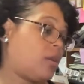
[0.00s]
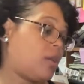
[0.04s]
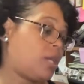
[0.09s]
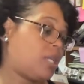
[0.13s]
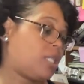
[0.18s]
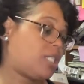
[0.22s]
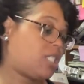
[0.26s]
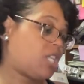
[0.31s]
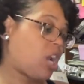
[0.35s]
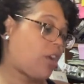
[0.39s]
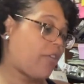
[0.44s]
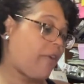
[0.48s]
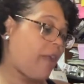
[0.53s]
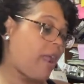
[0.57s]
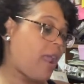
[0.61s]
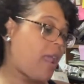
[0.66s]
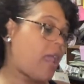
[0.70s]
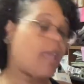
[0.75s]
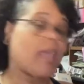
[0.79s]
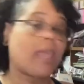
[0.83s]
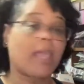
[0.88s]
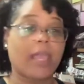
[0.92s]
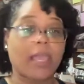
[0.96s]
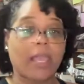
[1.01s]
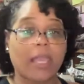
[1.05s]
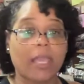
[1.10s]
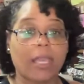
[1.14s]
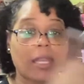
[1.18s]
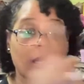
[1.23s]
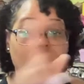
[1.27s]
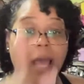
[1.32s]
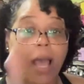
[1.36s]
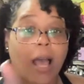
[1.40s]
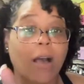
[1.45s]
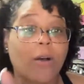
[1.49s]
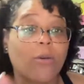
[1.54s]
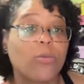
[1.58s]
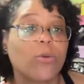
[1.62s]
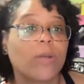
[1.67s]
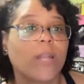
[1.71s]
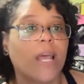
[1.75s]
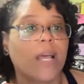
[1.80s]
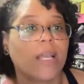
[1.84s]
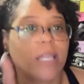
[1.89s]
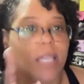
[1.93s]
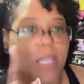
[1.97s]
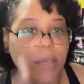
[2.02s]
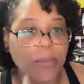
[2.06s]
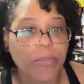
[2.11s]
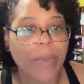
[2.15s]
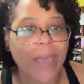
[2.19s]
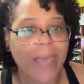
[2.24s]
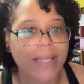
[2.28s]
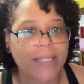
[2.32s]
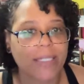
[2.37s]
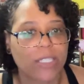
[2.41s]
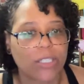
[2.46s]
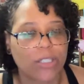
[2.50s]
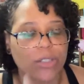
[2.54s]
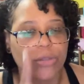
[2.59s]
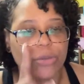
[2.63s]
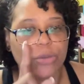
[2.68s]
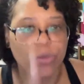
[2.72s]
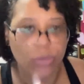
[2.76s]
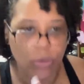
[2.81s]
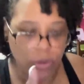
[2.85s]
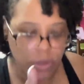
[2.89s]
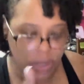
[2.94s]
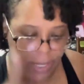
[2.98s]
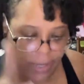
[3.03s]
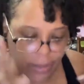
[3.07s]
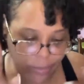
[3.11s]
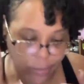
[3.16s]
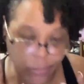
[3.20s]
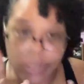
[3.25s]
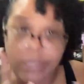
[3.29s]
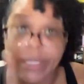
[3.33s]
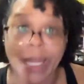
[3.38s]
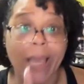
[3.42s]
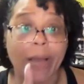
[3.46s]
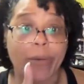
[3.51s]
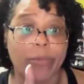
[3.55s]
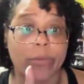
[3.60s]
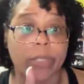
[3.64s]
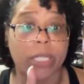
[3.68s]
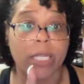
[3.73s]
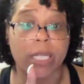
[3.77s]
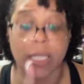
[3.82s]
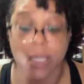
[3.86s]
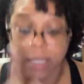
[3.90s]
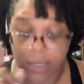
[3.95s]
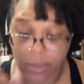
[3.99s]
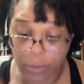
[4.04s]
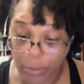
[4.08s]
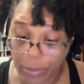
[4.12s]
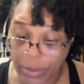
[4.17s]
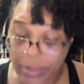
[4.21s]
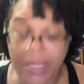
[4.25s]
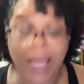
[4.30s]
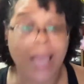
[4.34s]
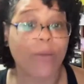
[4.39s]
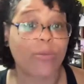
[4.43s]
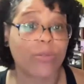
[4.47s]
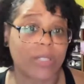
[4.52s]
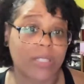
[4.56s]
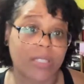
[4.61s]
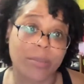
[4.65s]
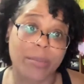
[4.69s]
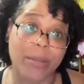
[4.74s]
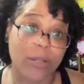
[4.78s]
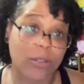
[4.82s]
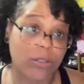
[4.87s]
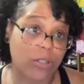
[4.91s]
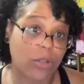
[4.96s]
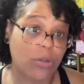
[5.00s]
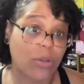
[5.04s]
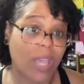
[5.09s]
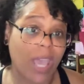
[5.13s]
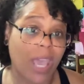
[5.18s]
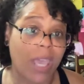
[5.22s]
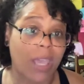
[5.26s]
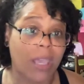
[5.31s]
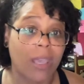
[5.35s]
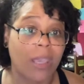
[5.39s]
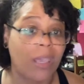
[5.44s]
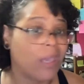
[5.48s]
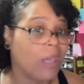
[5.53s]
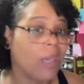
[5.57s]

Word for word: Charade. I'll when I get back to you on that, what that one is, but that one smells okay.